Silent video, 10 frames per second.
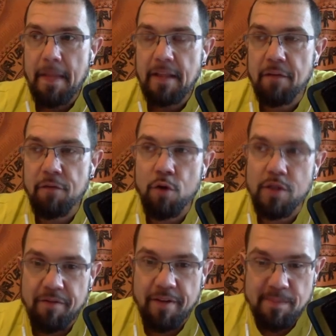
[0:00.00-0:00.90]
they of course
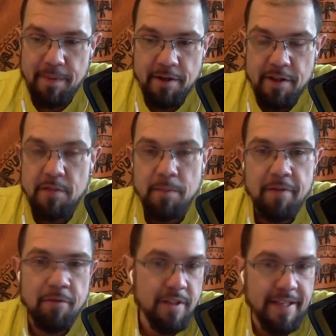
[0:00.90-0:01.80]
have experienced me
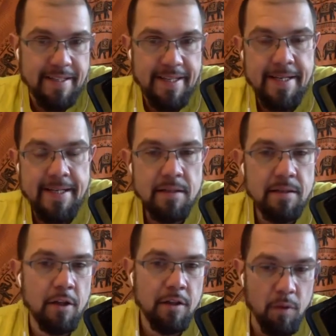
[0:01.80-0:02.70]
for 10 days
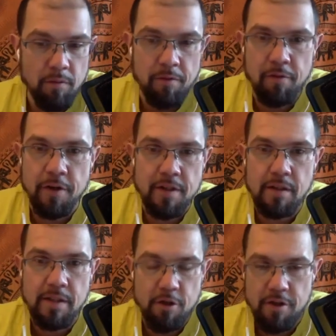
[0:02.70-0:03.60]
not the one with
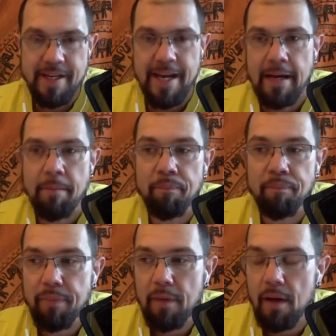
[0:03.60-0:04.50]
crystals he just came
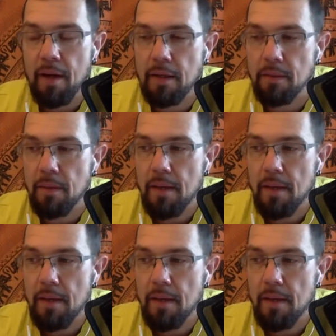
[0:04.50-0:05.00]
um,